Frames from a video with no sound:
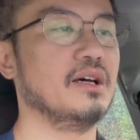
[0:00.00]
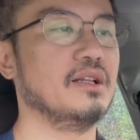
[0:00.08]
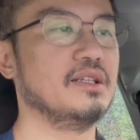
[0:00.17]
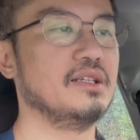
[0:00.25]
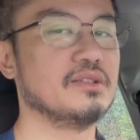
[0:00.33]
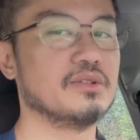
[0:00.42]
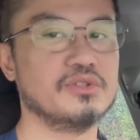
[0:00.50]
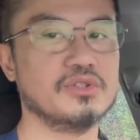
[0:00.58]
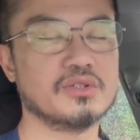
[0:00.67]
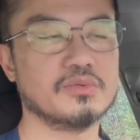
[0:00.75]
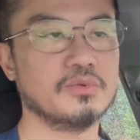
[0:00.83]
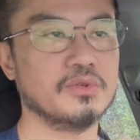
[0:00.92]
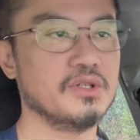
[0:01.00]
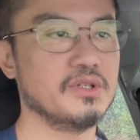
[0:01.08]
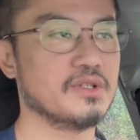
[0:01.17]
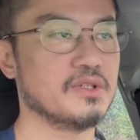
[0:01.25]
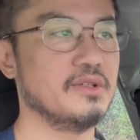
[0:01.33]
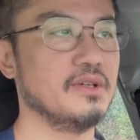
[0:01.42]
these are just
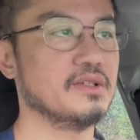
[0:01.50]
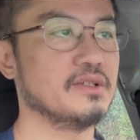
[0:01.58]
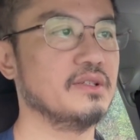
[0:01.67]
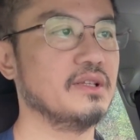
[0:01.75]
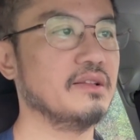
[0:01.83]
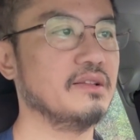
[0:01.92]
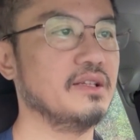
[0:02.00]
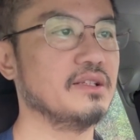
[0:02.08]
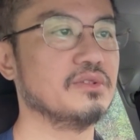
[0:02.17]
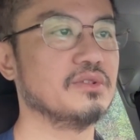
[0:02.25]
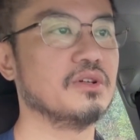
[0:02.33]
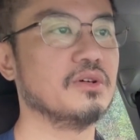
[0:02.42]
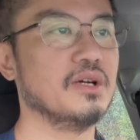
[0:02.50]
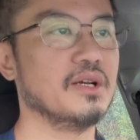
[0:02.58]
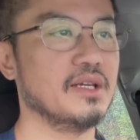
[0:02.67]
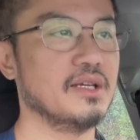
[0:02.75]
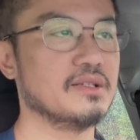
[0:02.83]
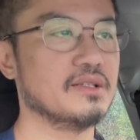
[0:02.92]
words. There's nothing to go
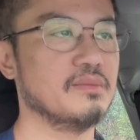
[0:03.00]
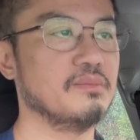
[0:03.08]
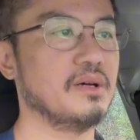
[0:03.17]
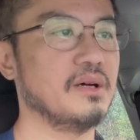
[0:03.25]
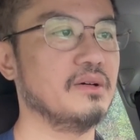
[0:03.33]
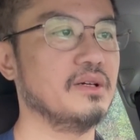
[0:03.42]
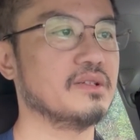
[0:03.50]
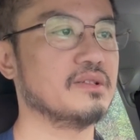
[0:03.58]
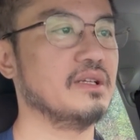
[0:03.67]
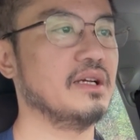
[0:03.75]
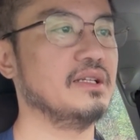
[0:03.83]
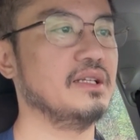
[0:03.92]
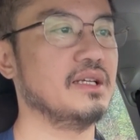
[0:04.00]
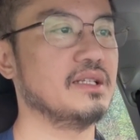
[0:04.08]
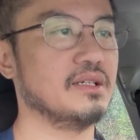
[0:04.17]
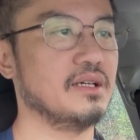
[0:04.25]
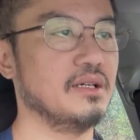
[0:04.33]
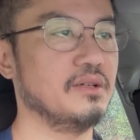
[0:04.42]
against about. It's not the
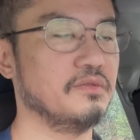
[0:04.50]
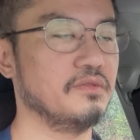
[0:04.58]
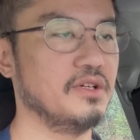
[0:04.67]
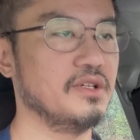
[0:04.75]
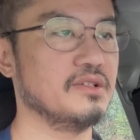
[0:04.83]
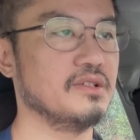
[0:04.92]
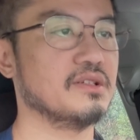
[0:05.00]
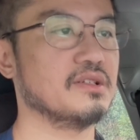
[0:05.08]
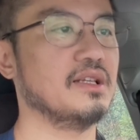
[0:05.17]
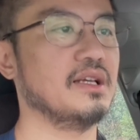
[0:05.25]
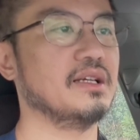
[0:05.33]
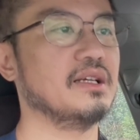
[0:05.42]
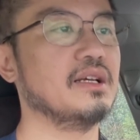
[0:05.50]
entire phrase. It's like,